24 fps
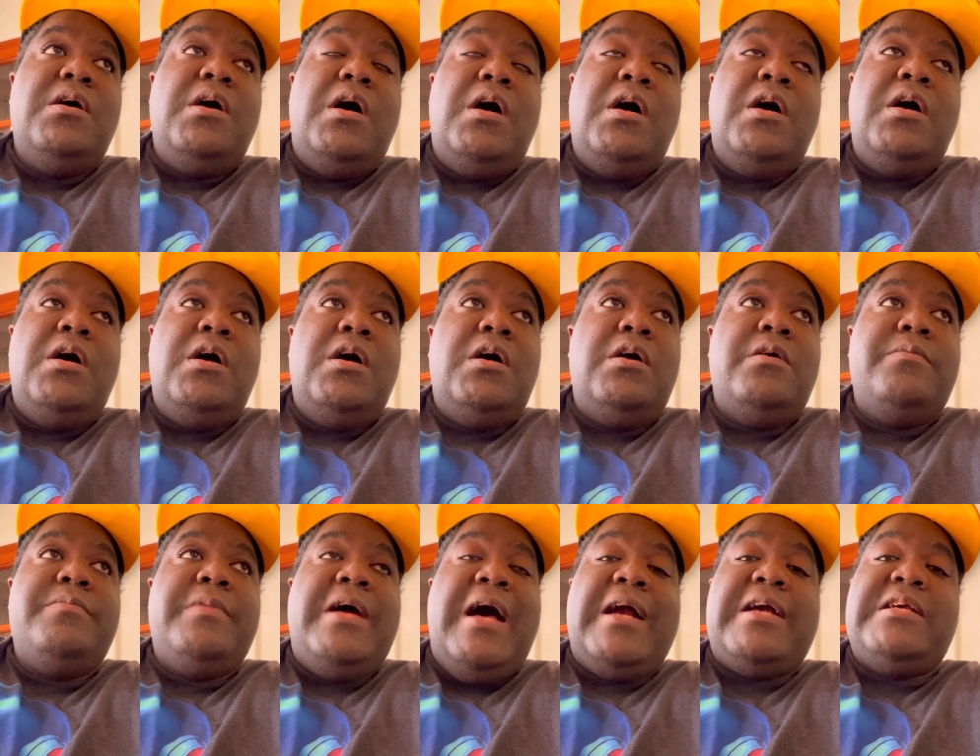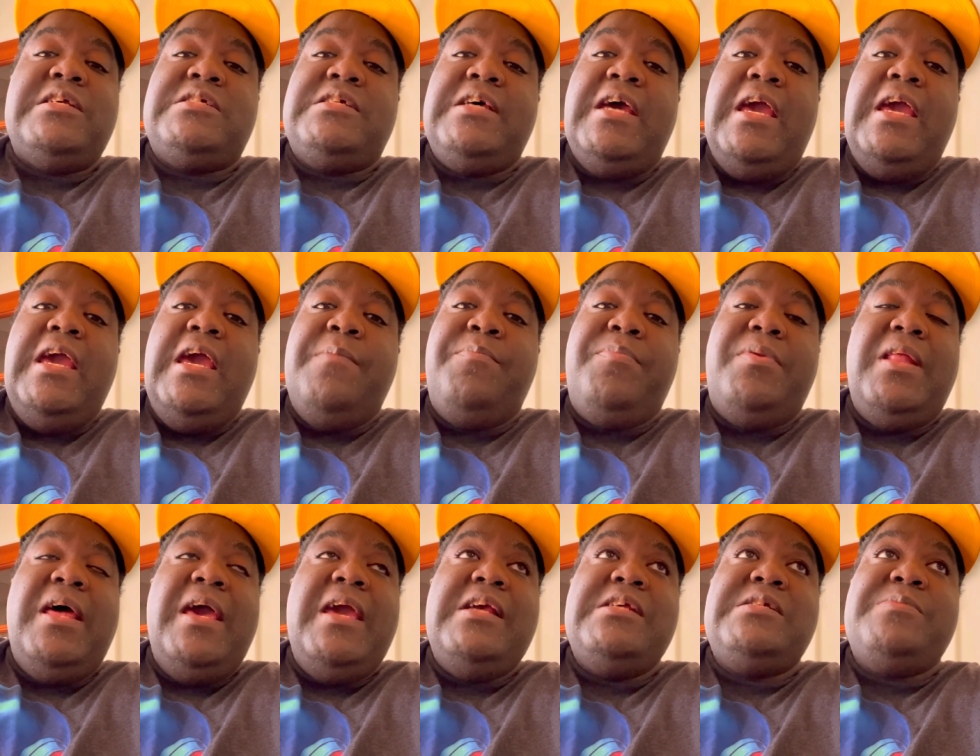I could say it
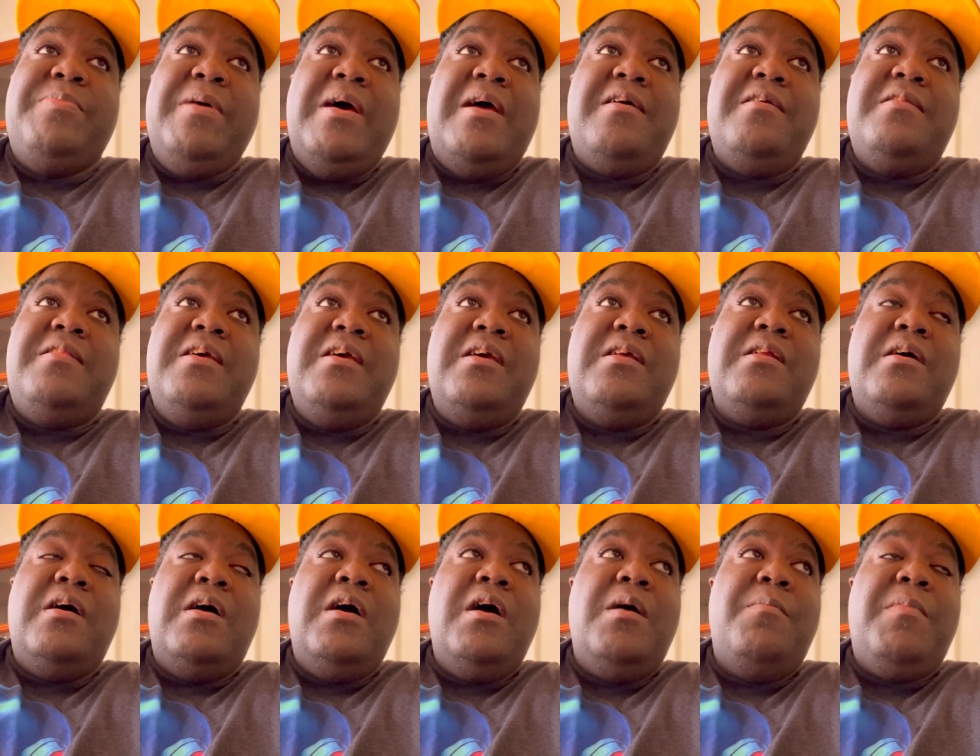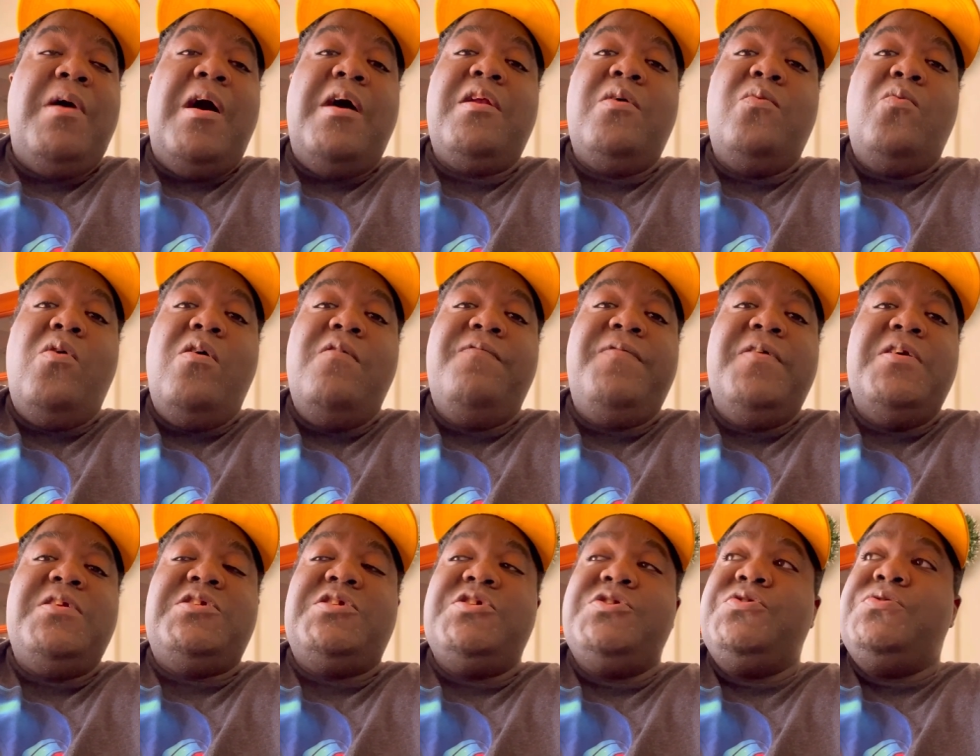plays better than Modern Warfare
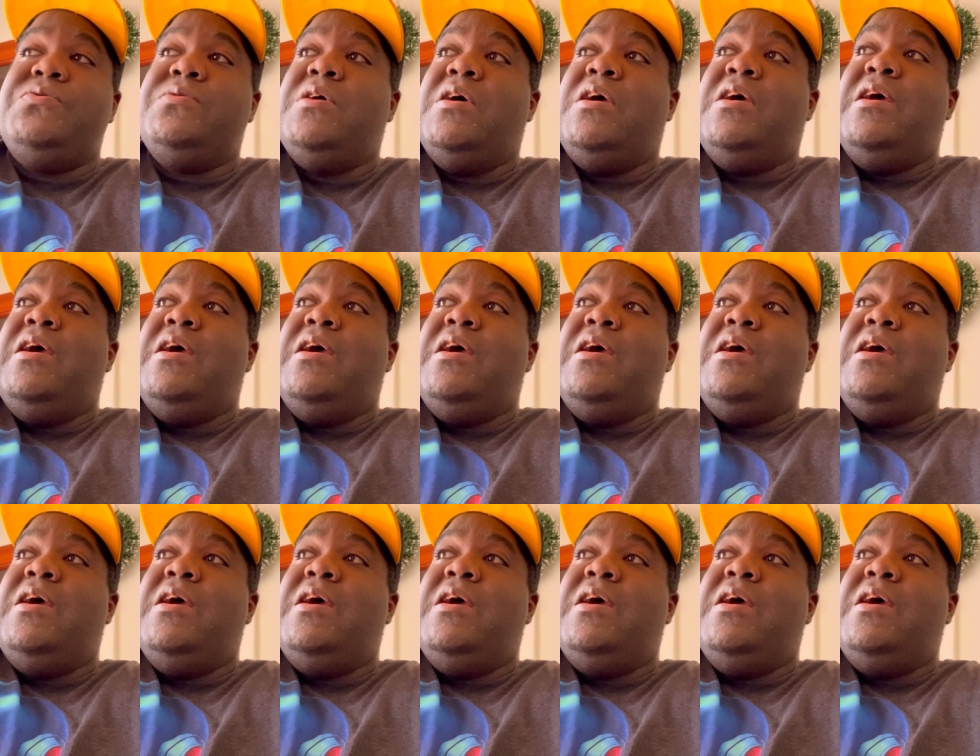2.